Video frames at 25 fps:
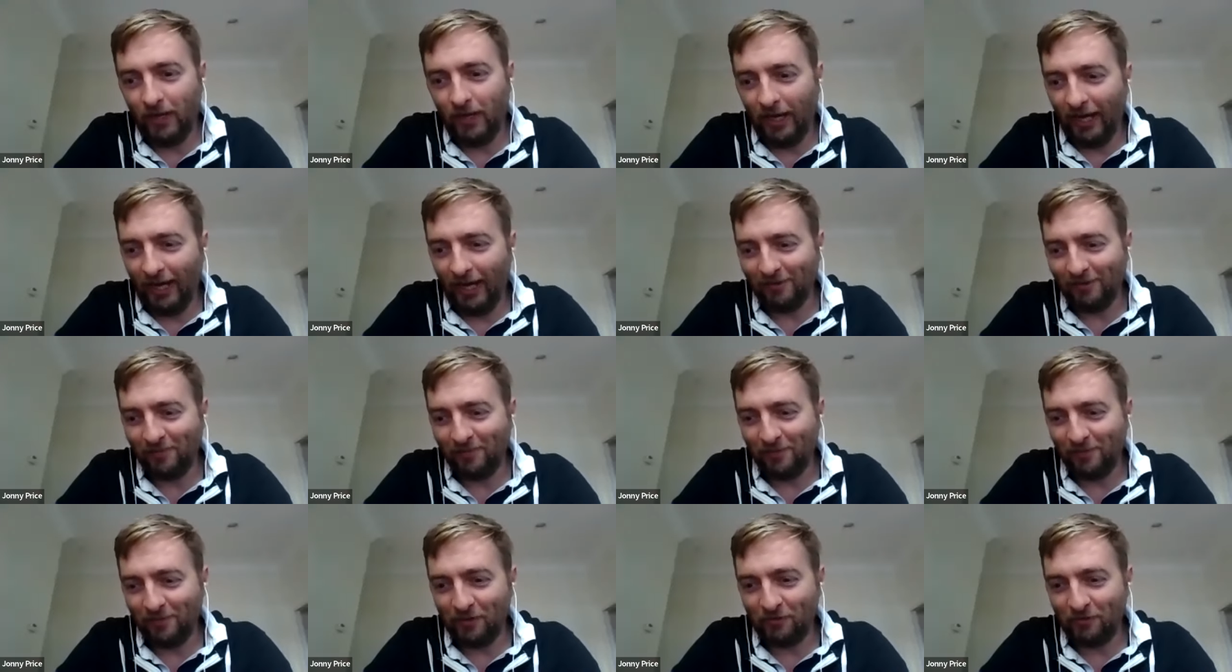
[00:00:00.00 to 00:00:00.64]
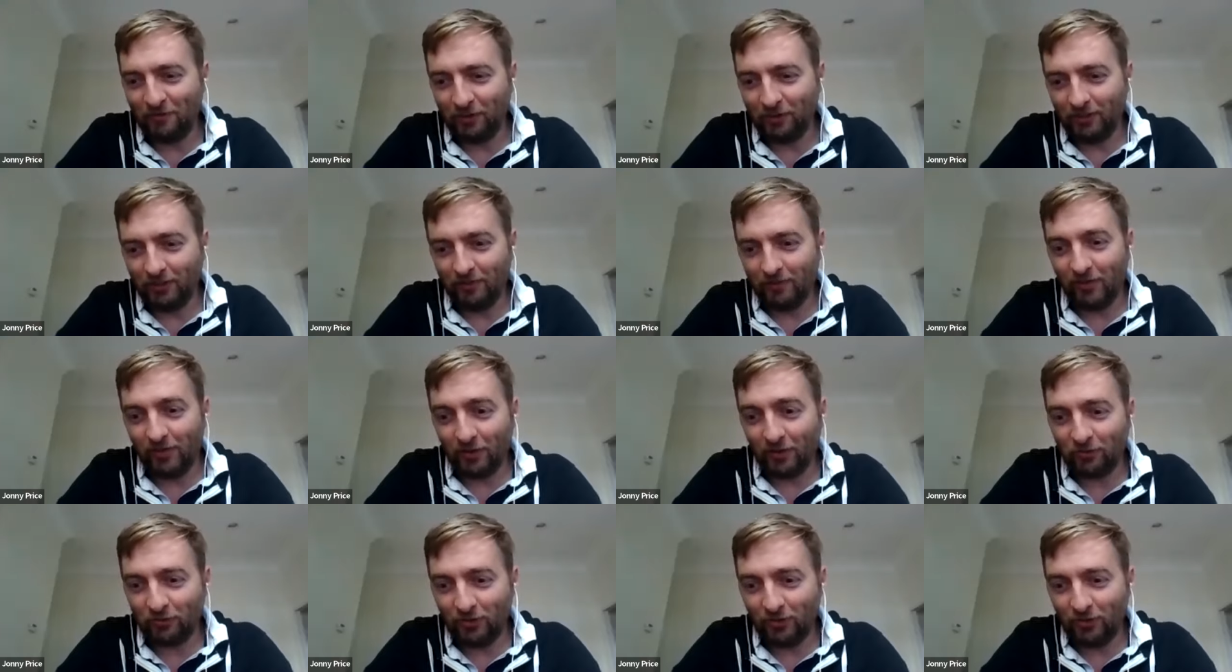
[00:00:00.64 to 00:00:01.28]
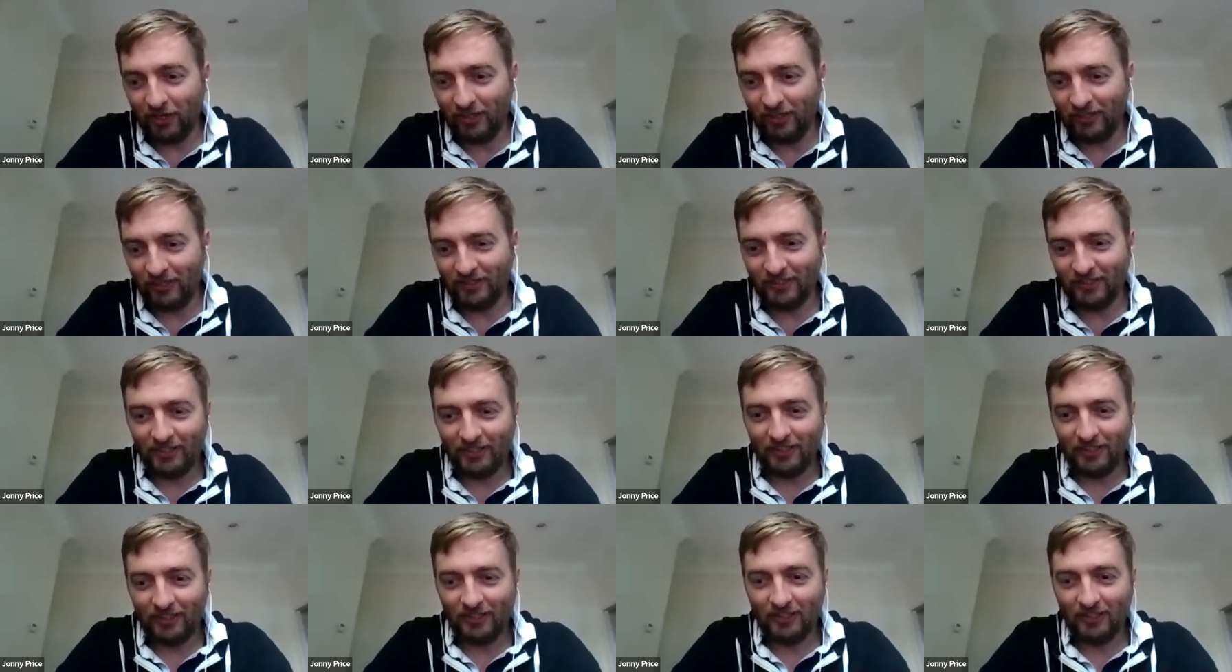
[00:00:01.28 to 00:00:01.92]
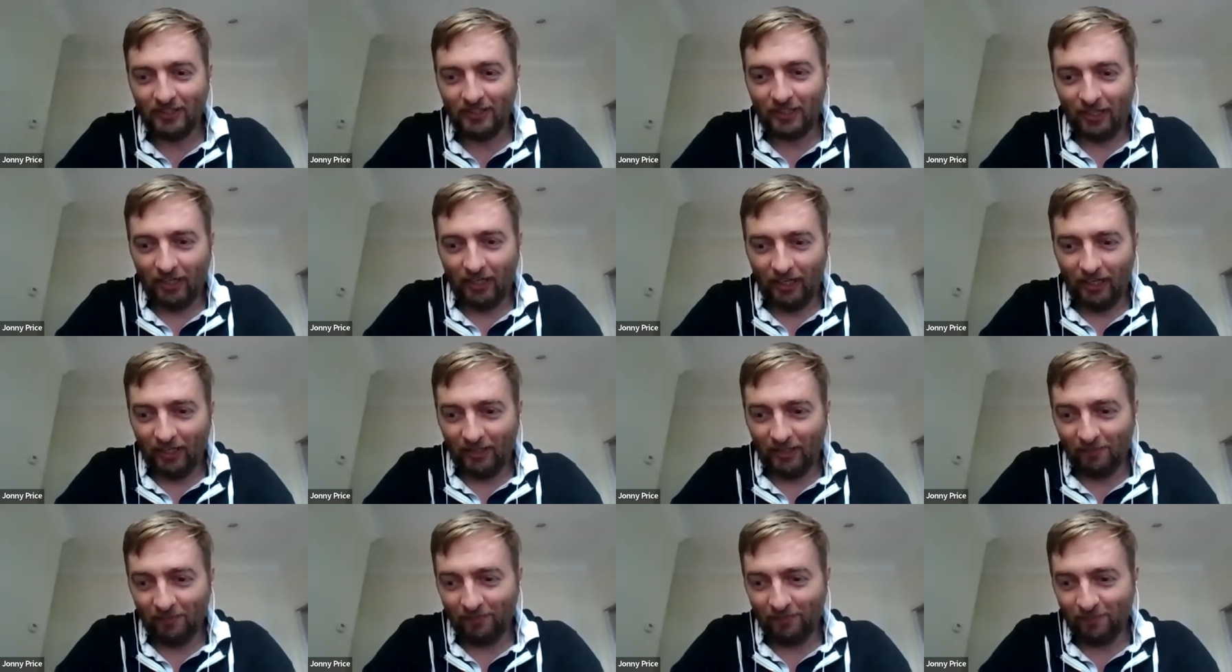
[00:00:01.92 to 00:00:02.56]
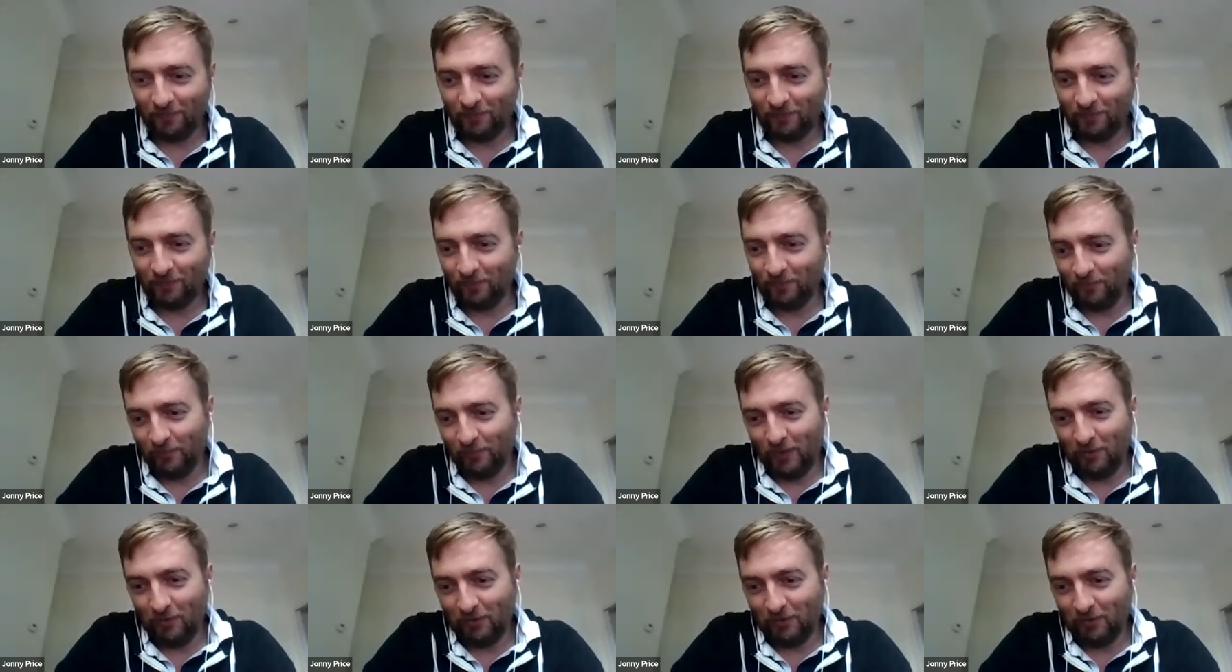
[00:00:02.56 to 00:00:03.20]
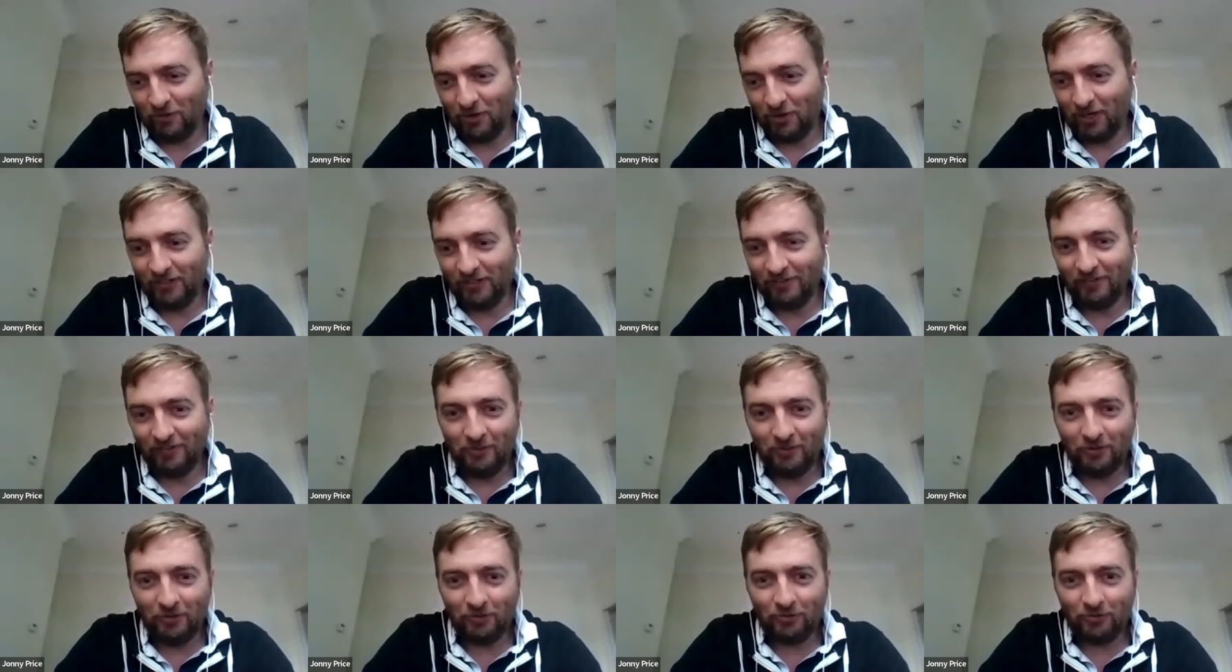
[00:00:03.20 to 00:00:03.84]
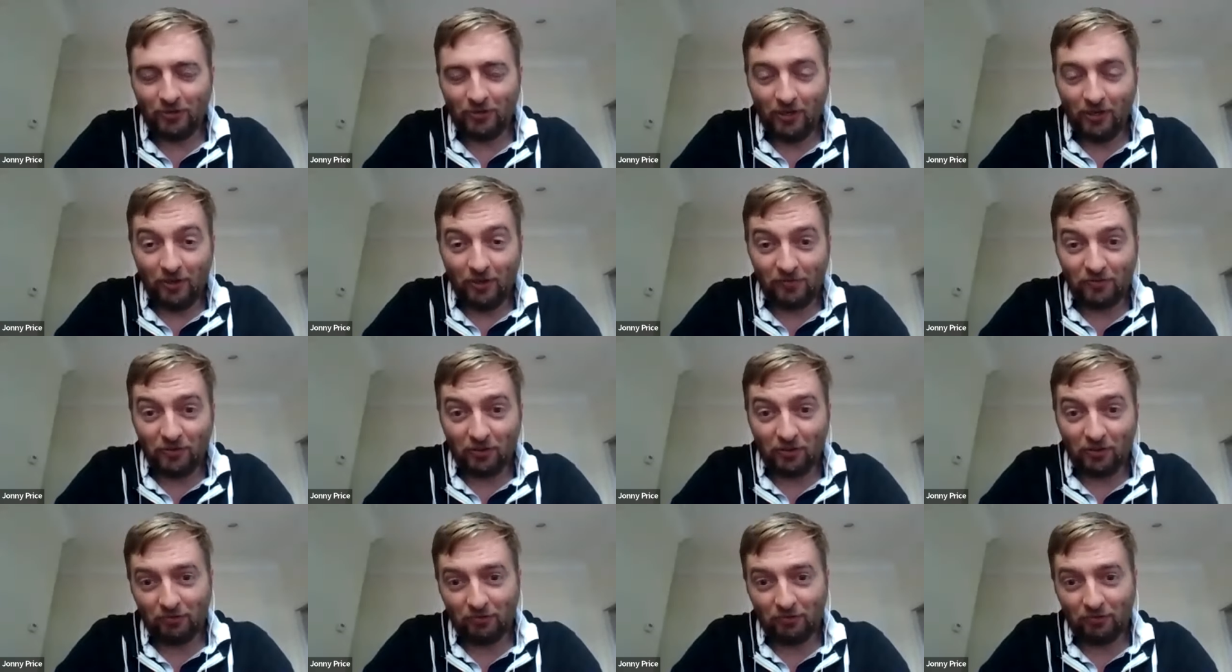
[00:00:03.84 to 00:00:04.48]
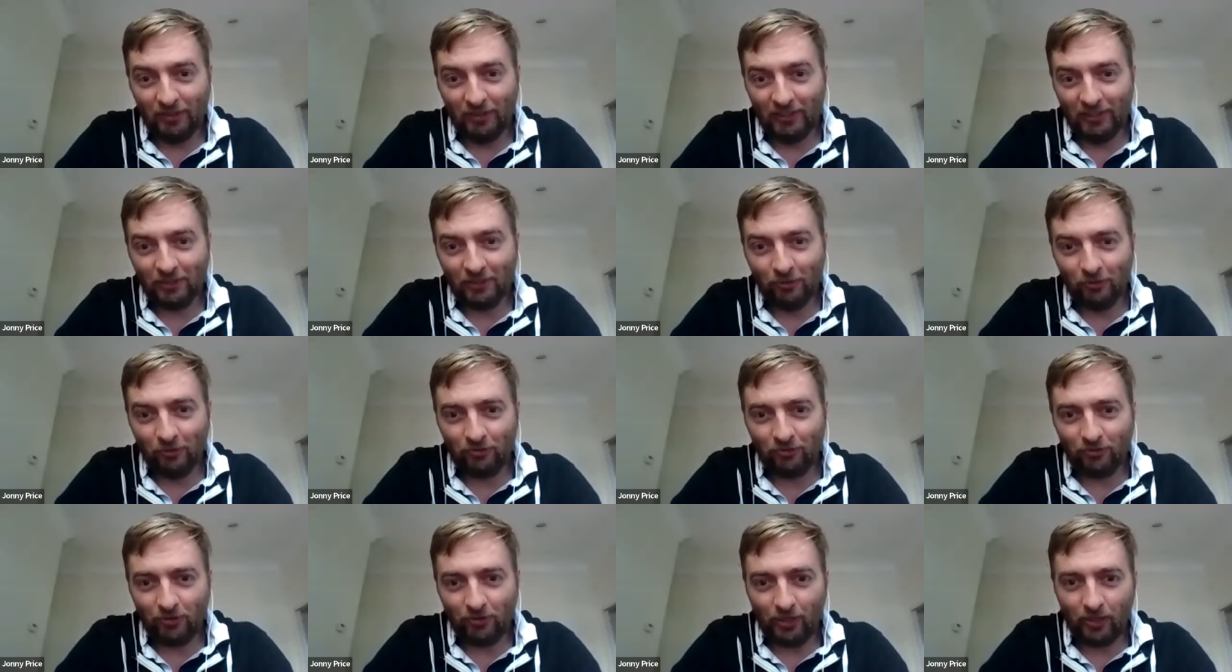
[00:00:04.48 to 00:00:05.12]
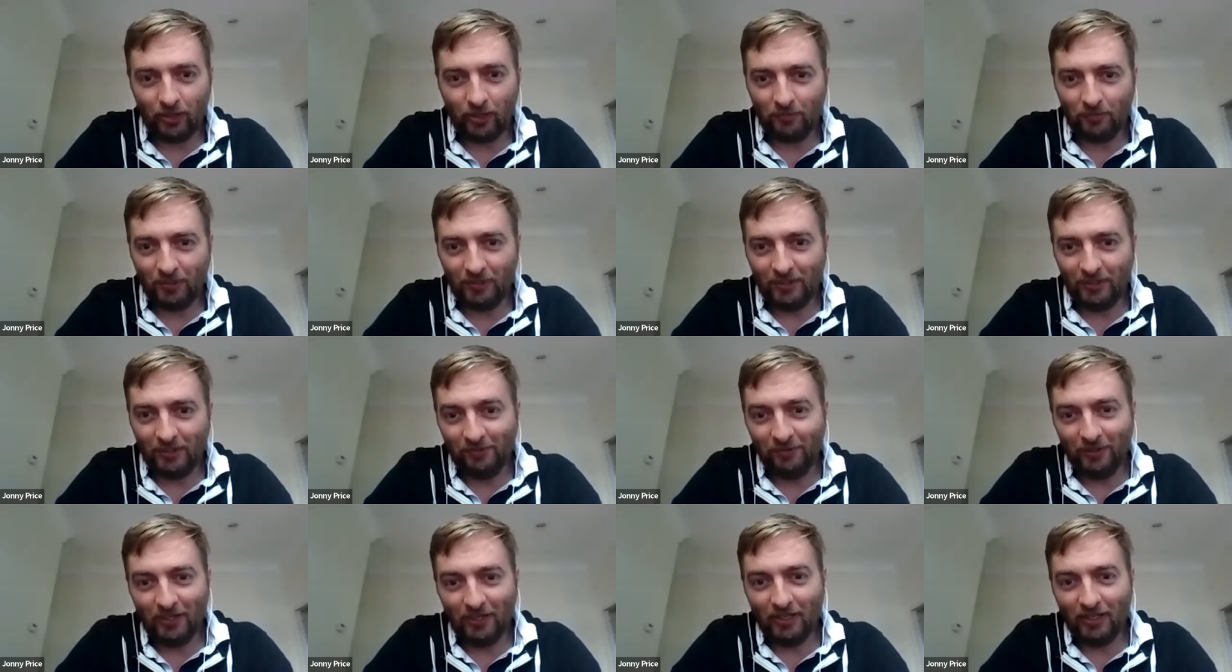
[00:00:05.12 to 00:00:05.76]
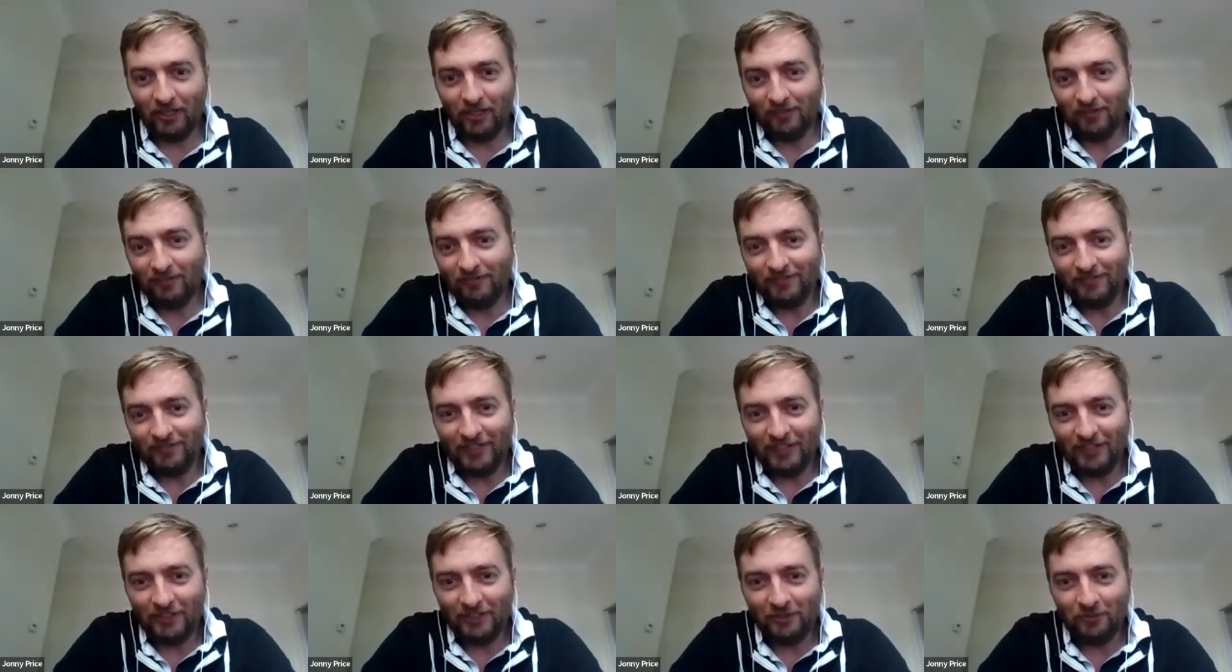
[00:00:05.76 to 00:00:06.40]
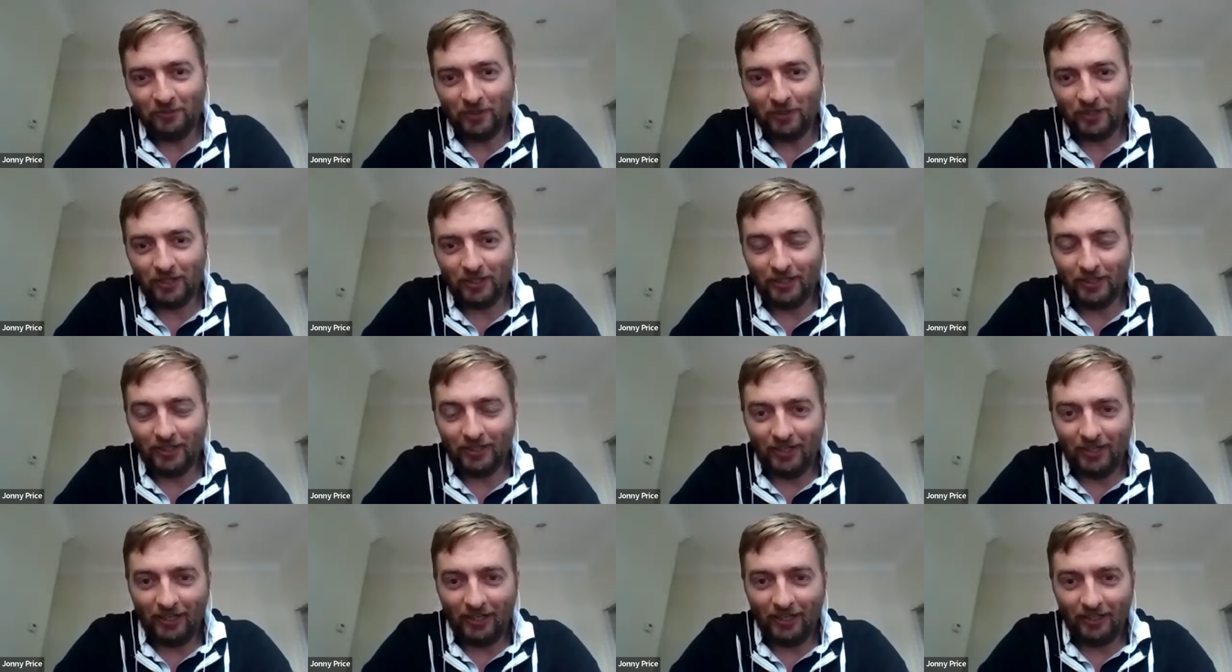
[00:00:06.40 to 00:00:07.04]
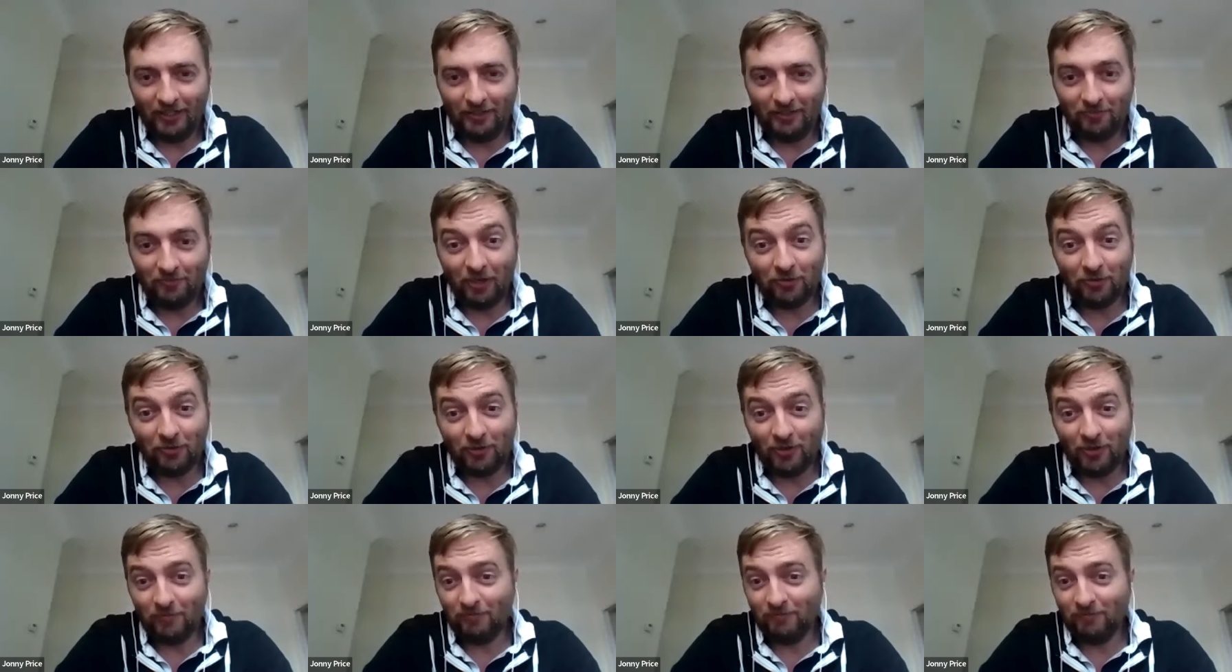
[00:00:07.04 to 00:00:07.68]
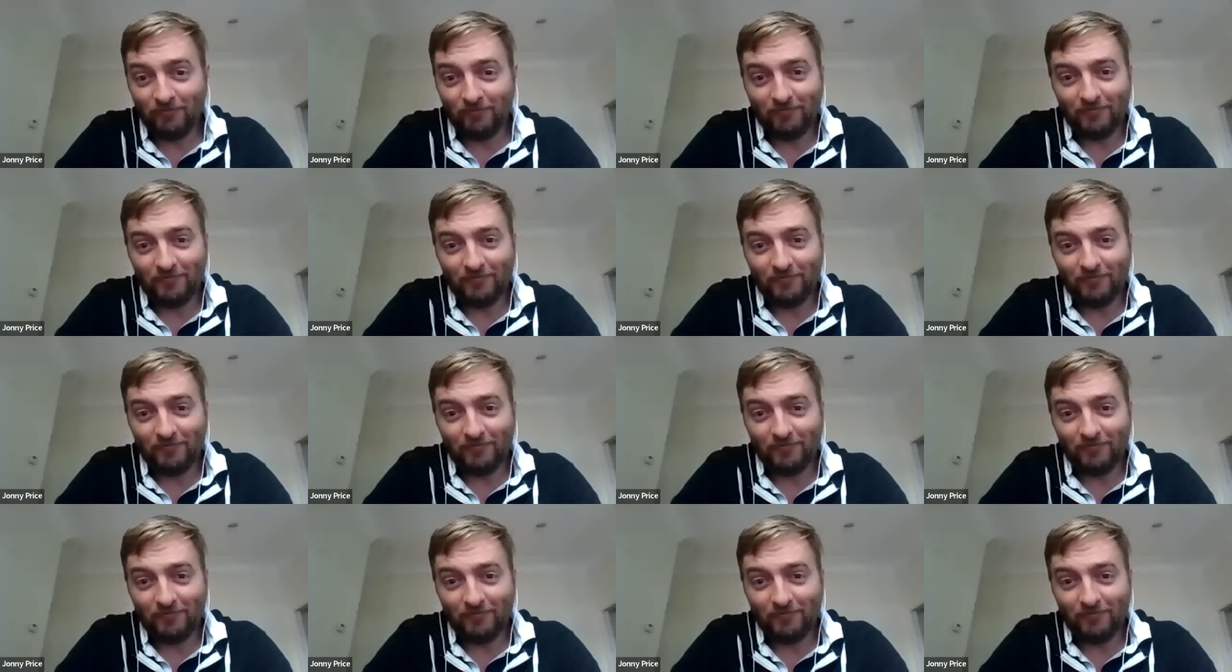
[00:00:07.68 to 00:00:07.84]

Um, if you're an investor, um, what we're trying to do is, you know, if there's a really cool startup that you wanna that you wanna uh, invest in,